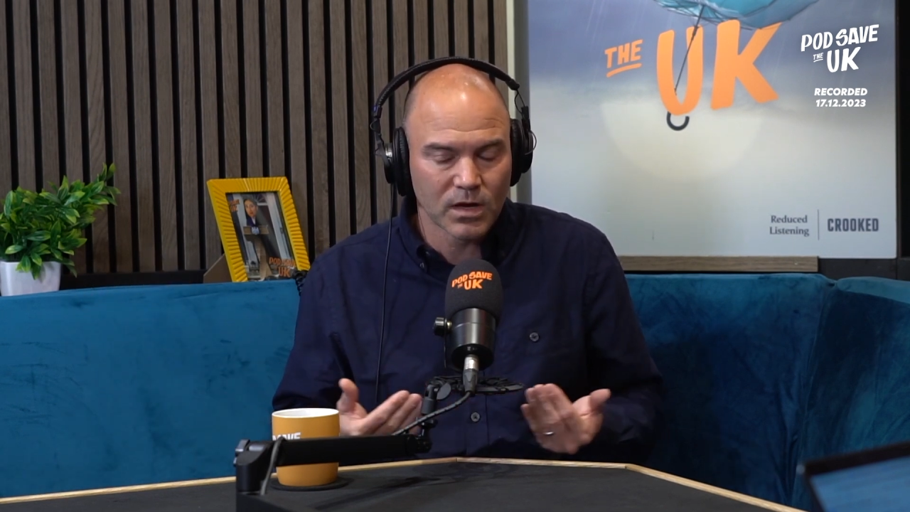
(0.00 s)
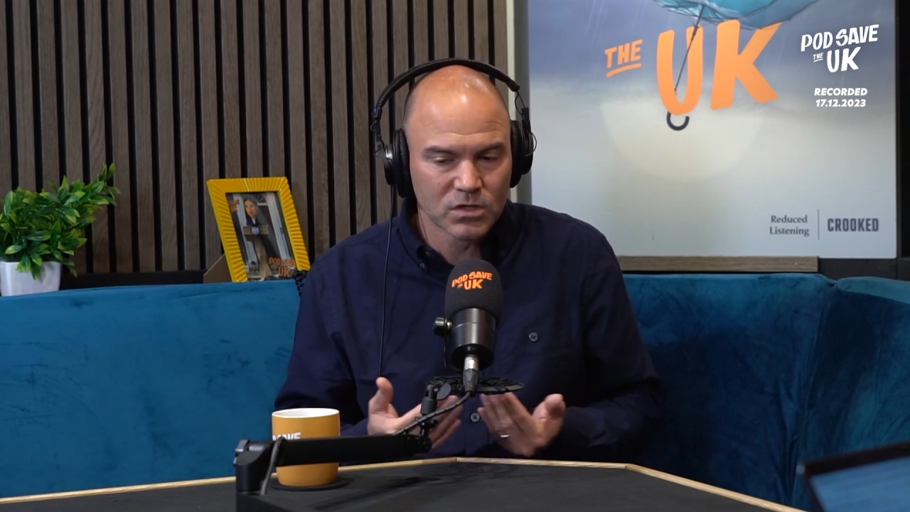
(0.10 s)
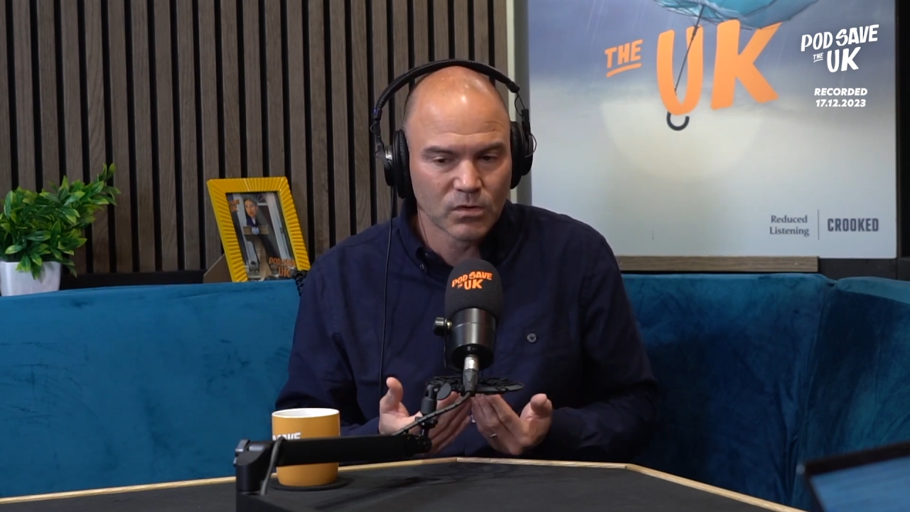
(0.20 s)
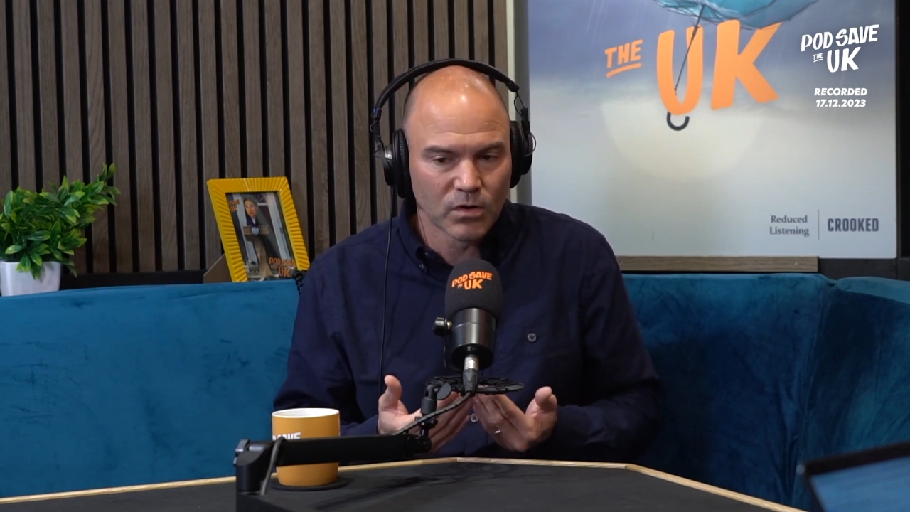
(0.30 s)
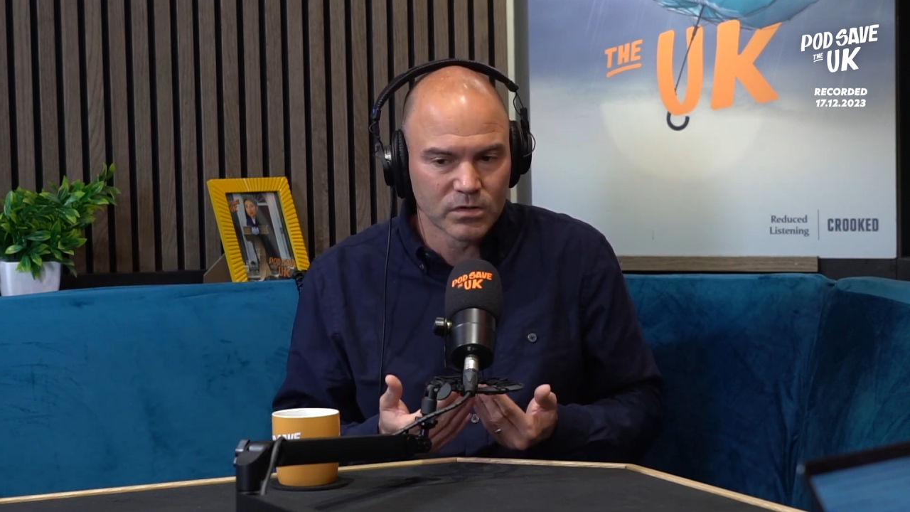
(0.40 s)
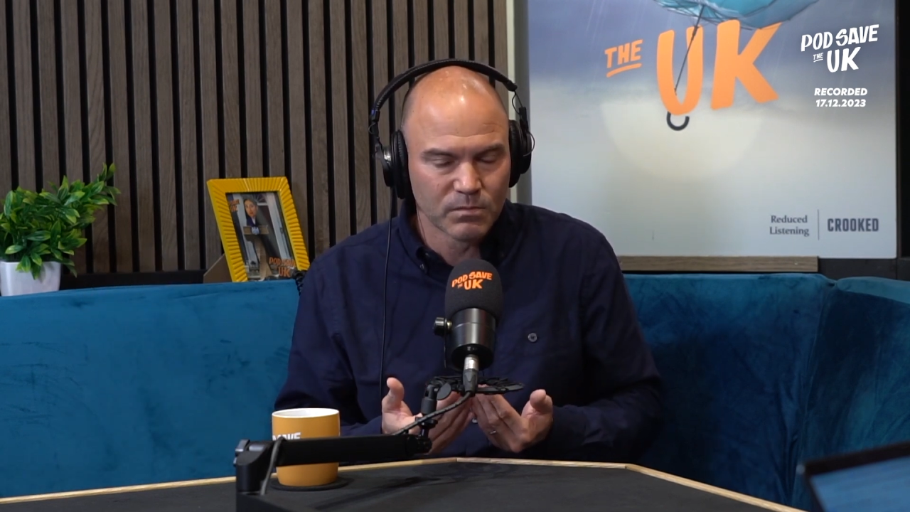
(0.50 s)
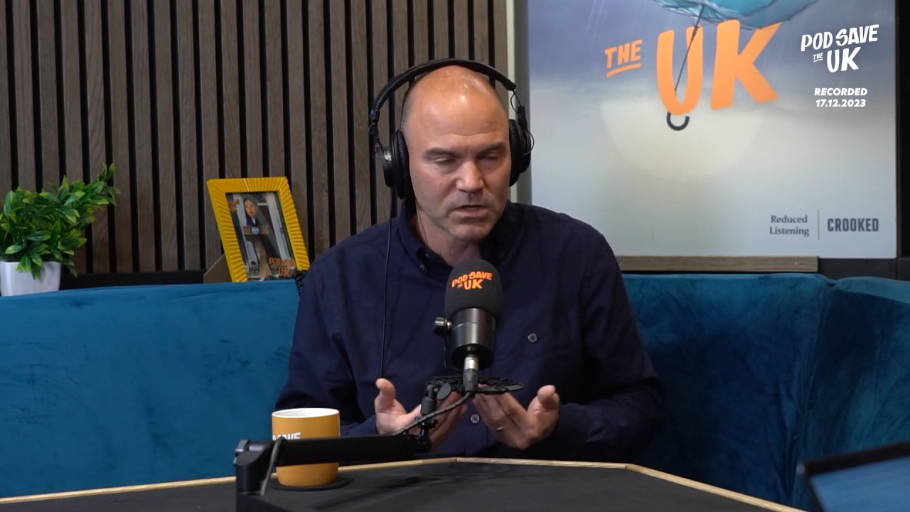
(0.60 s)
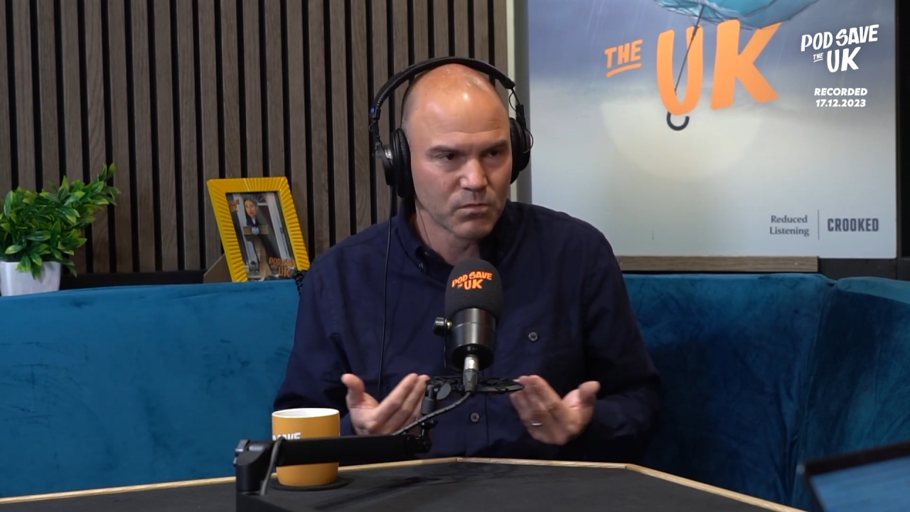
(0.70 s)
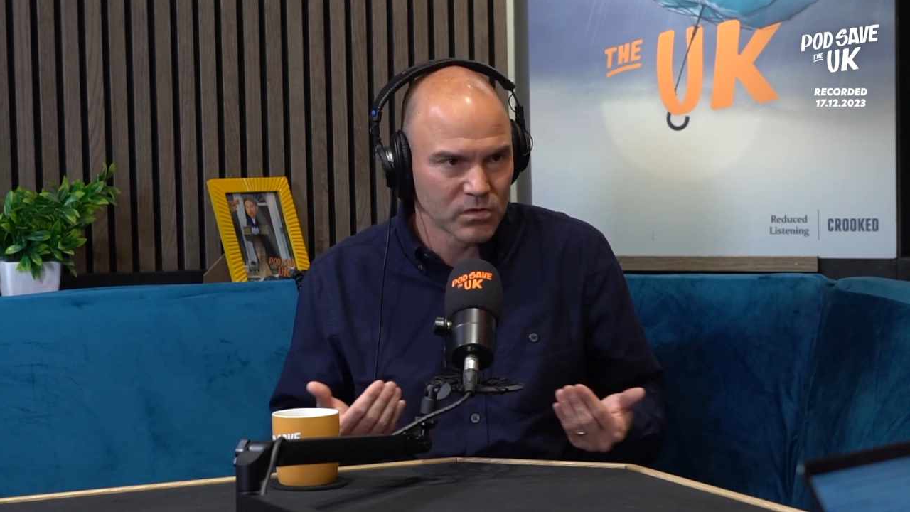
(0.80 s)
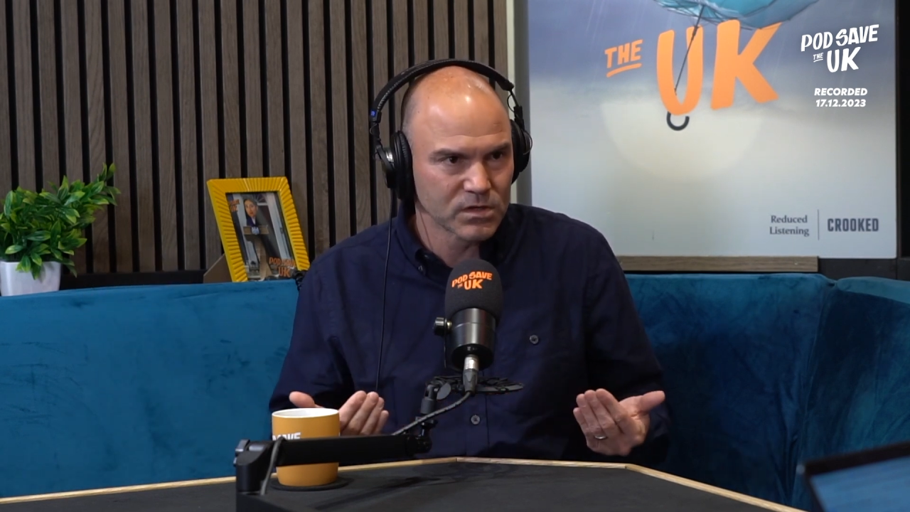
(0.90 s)
Israel is
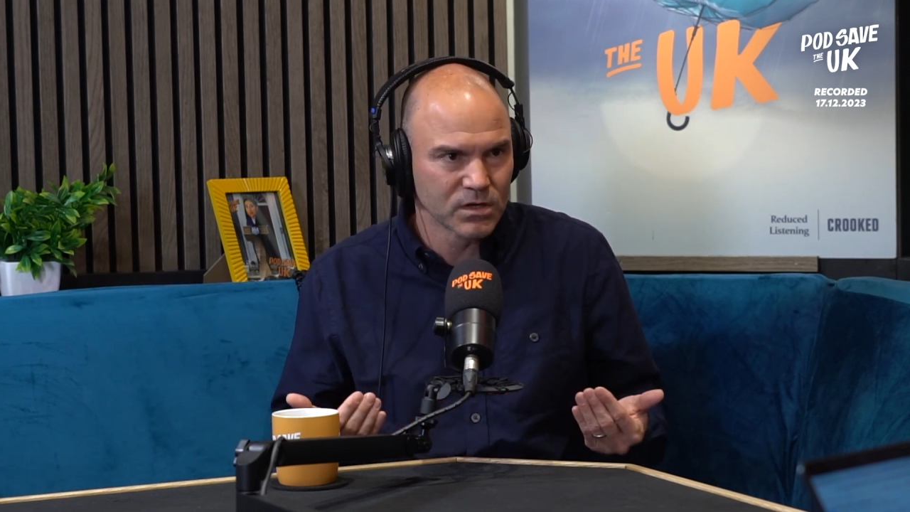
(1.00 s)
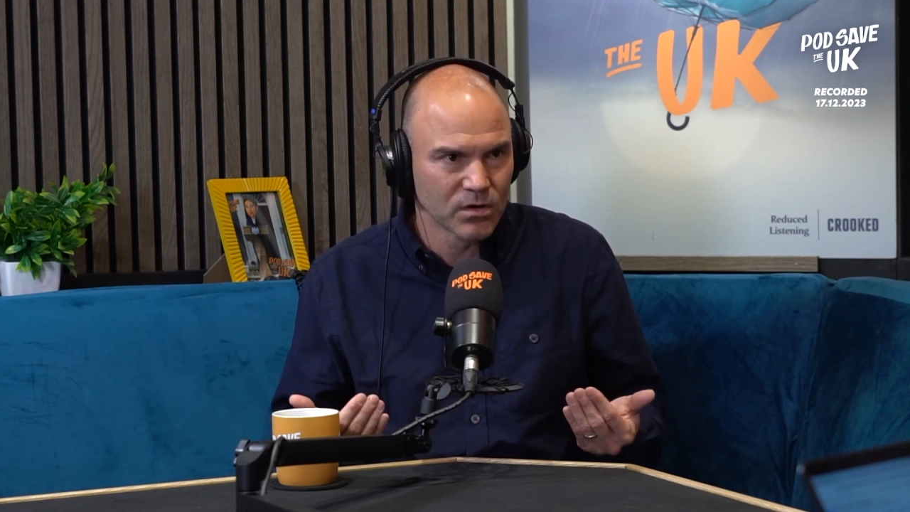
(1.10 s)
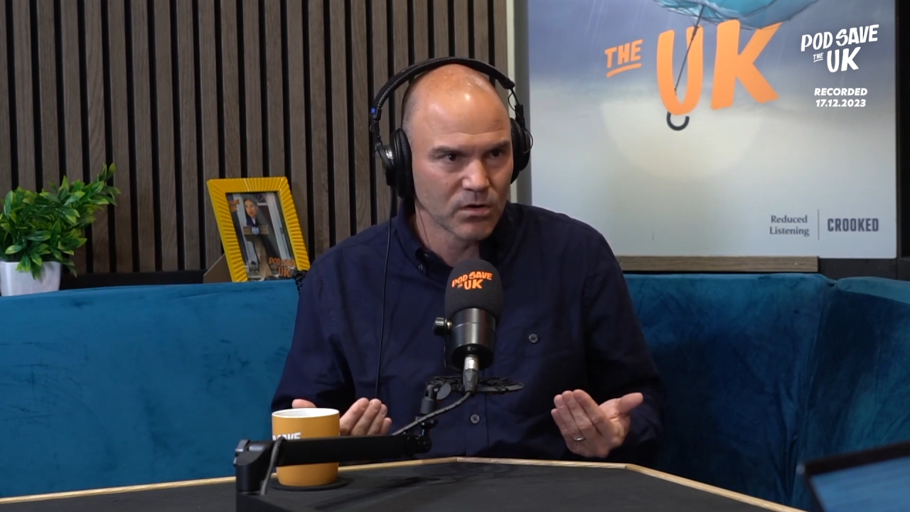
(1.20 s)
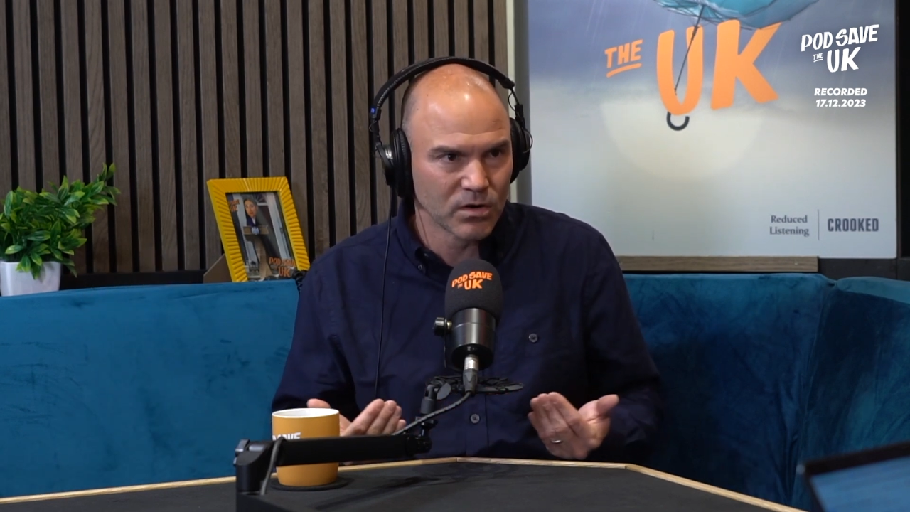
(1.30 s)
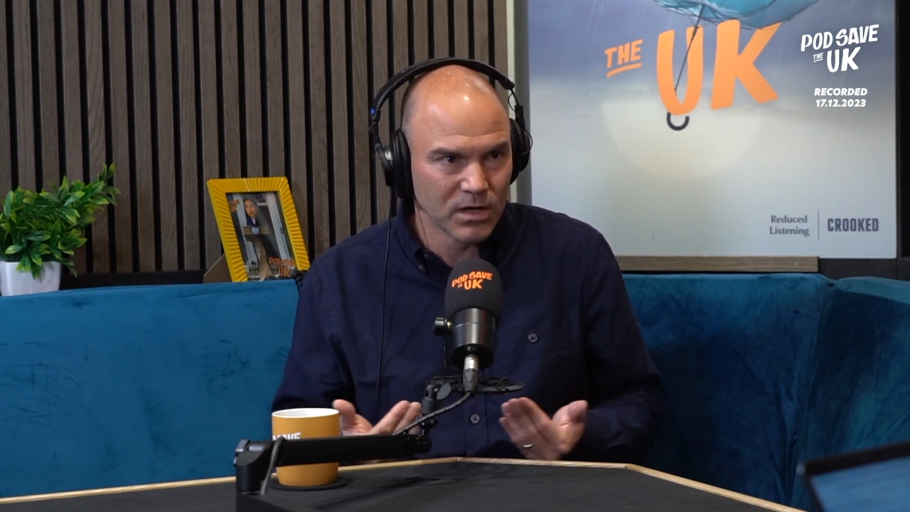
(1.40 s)
much more secure